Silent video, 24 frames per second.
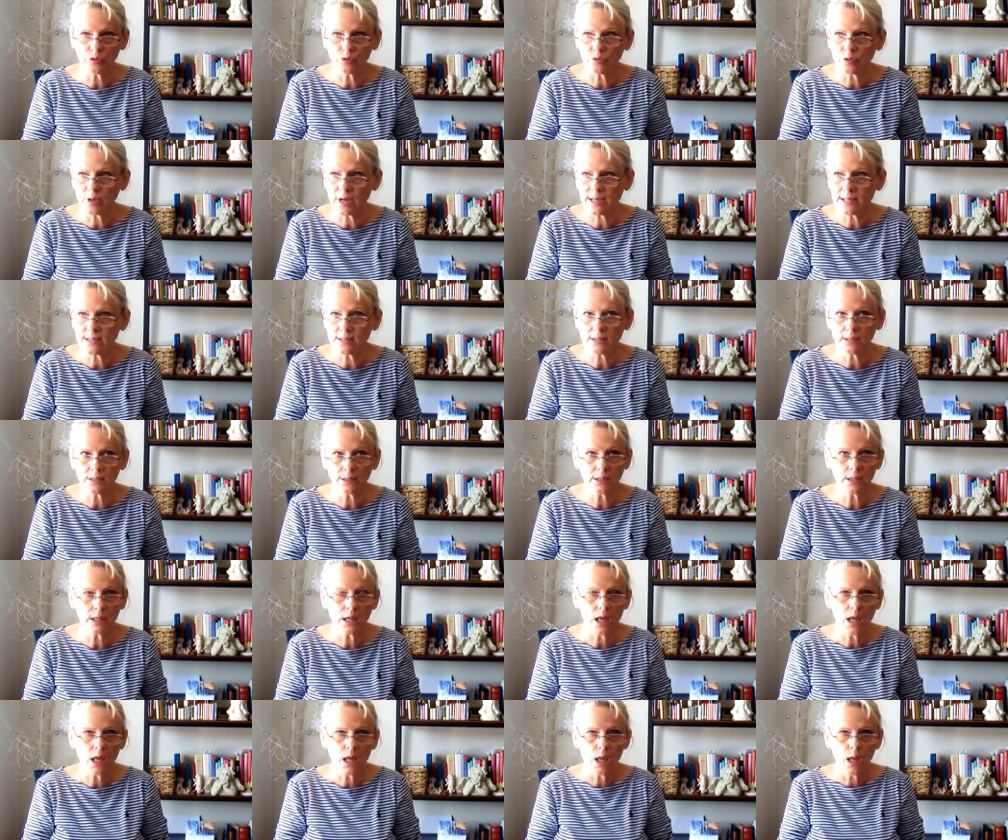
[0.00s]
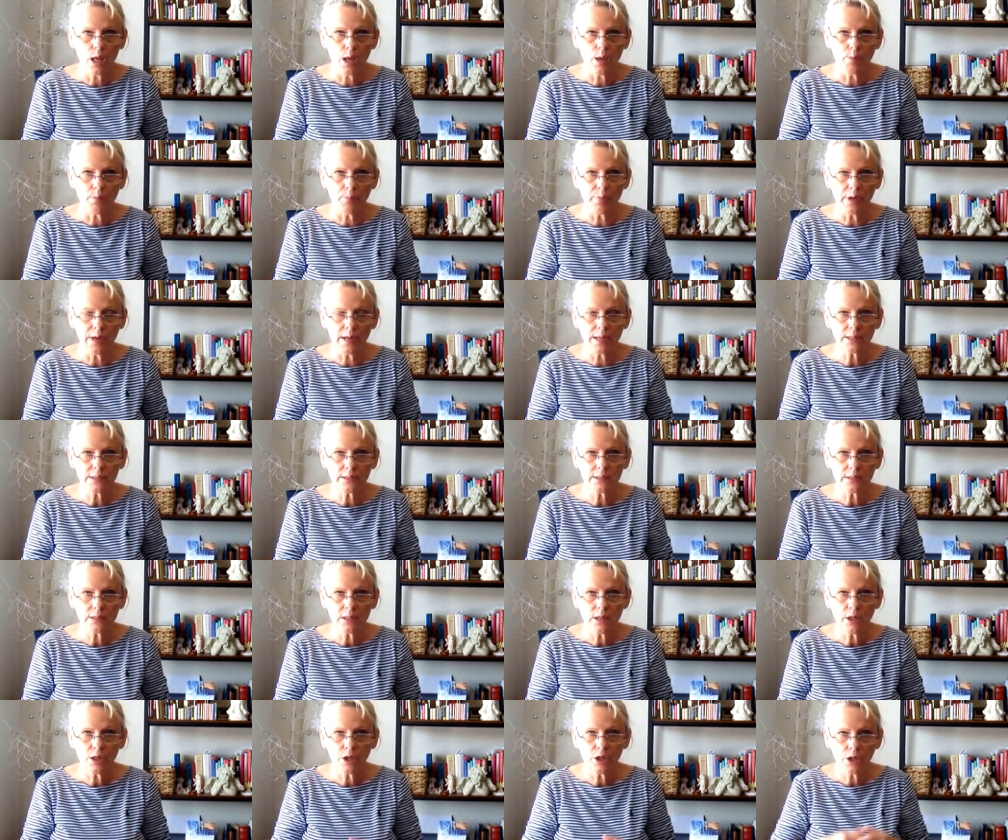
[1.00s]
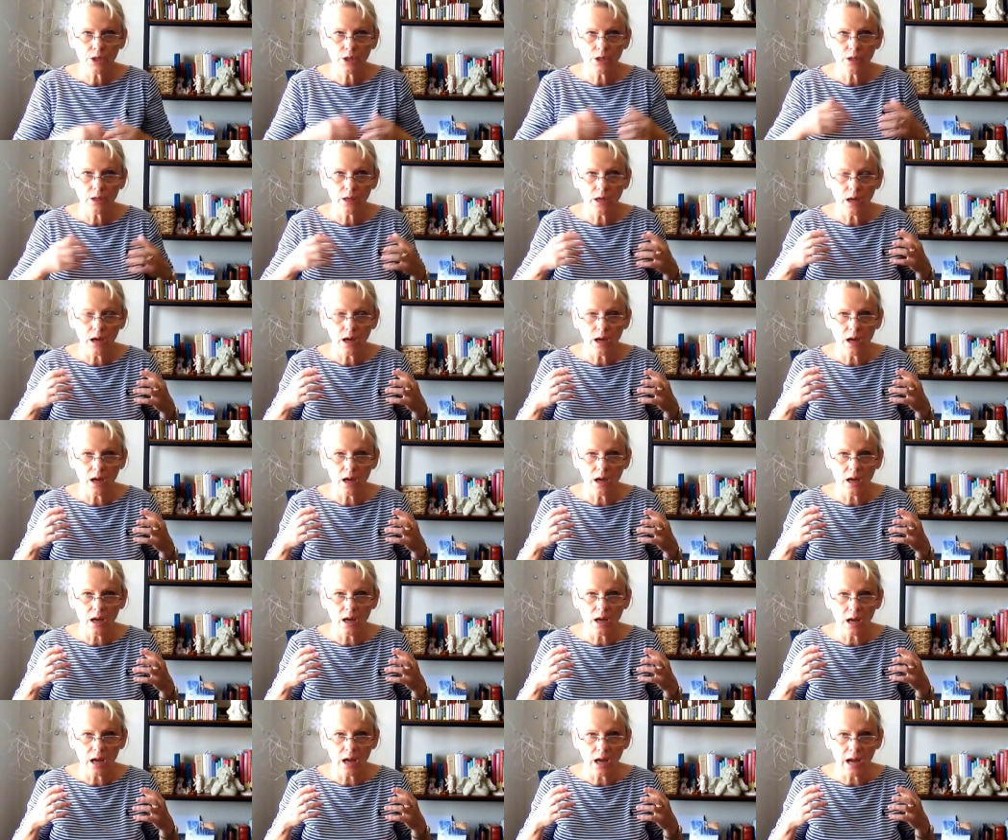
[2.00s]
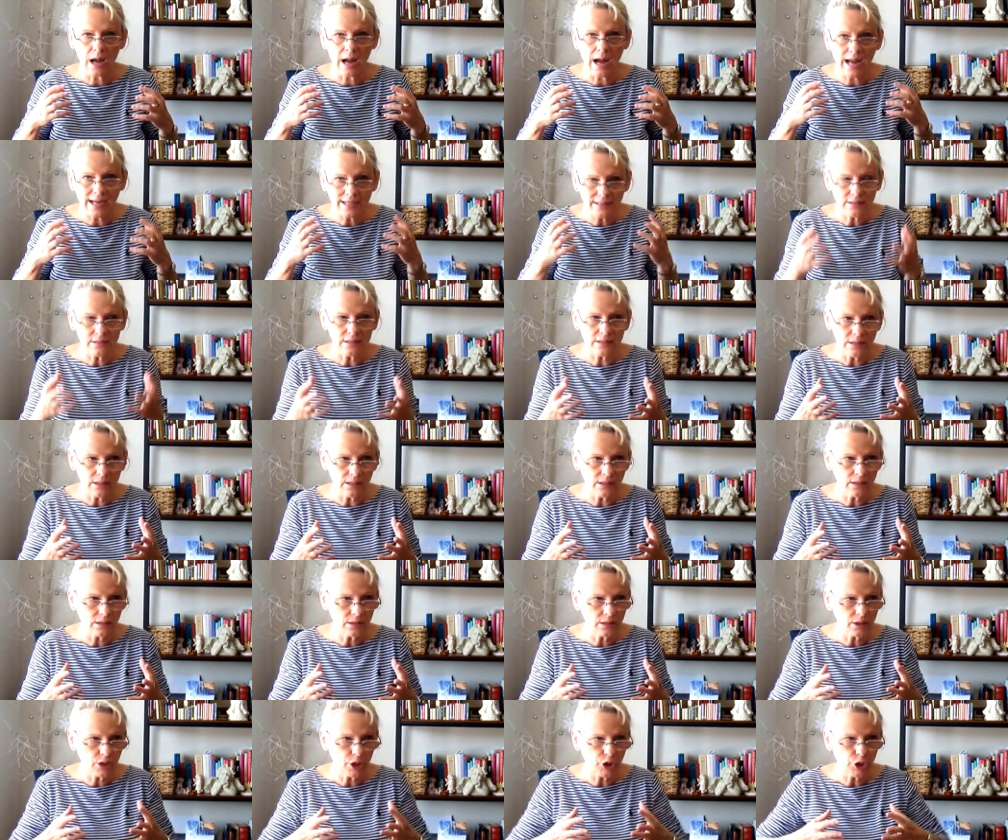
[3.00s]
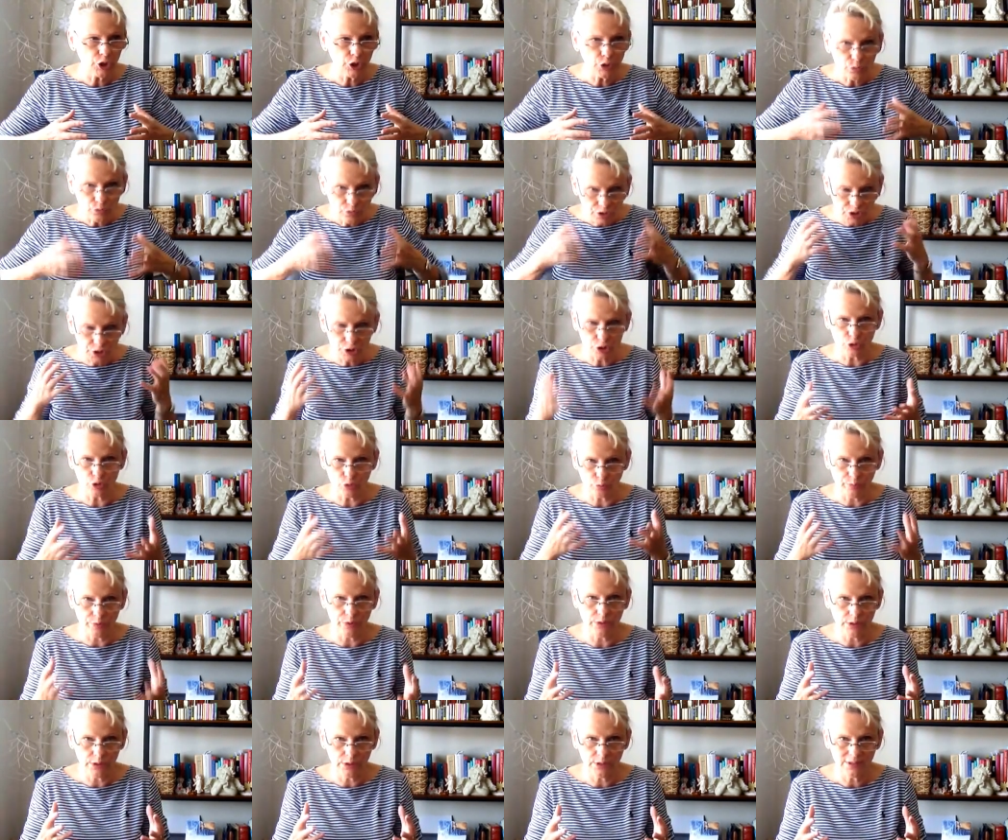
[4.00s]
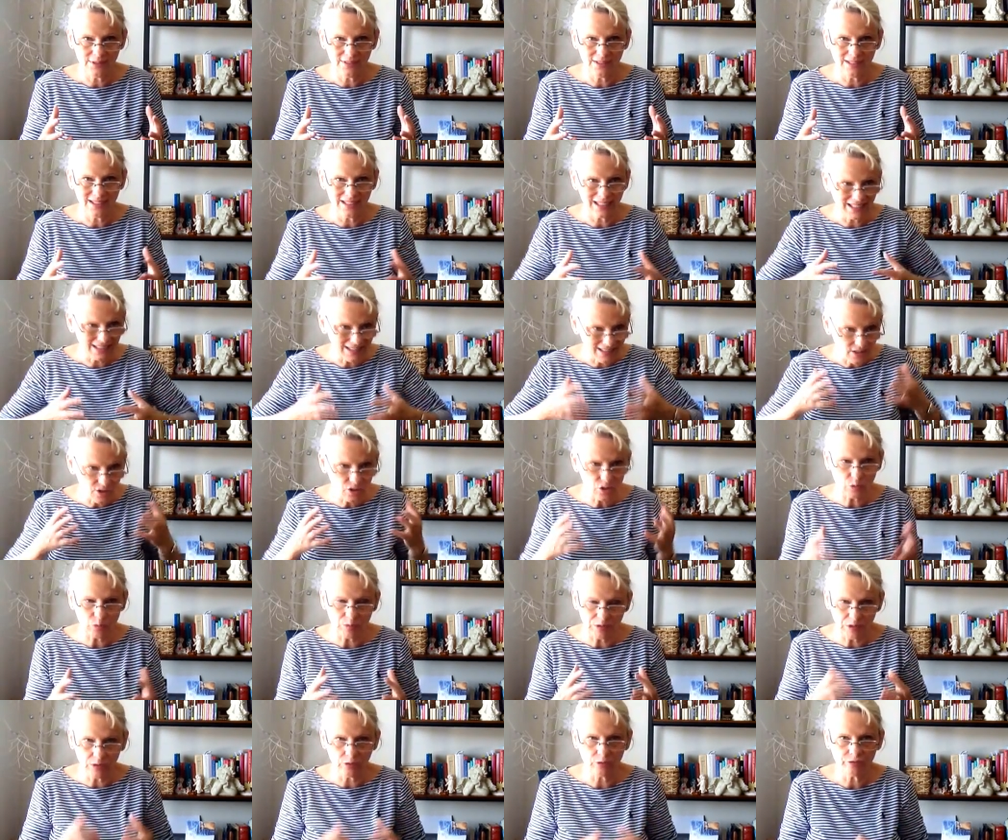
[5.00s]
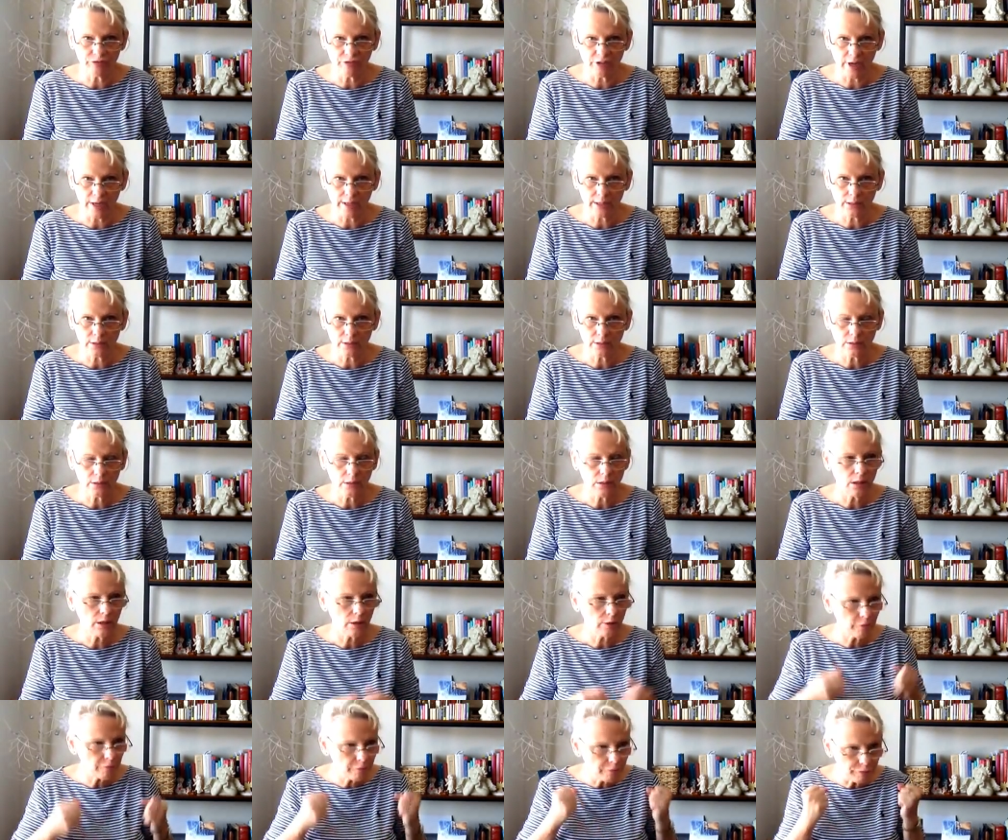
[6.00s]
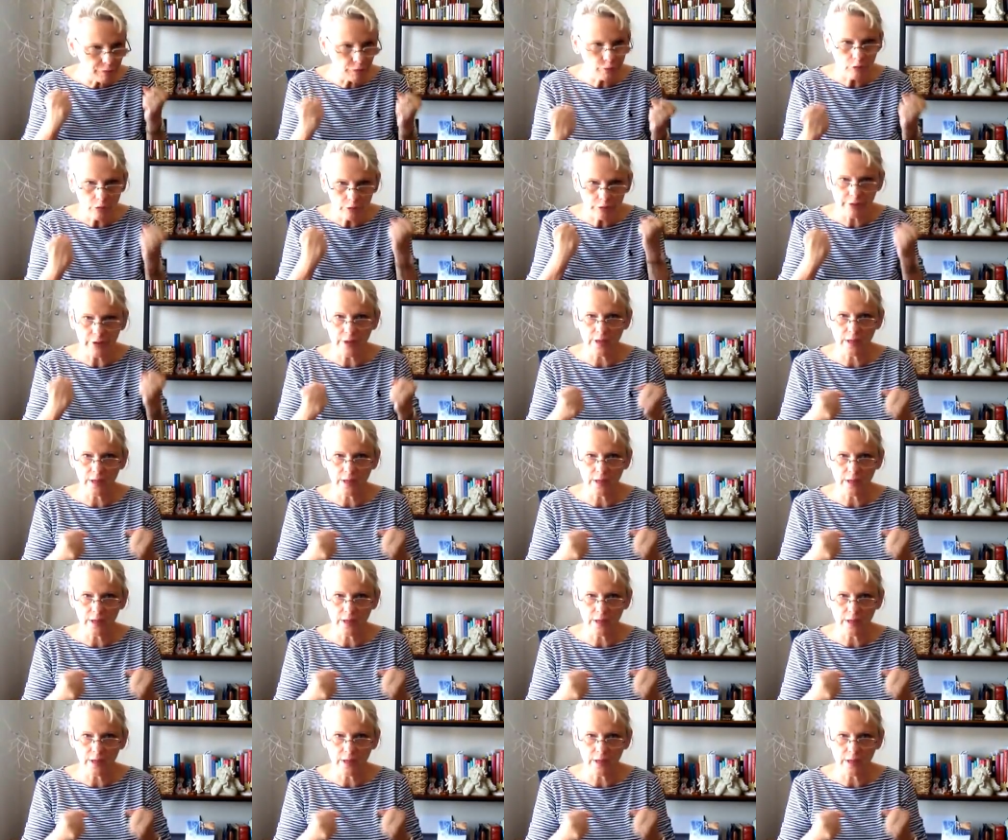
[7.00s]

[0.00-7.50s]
or rising. But I think you need to be like this queen of fire. Full of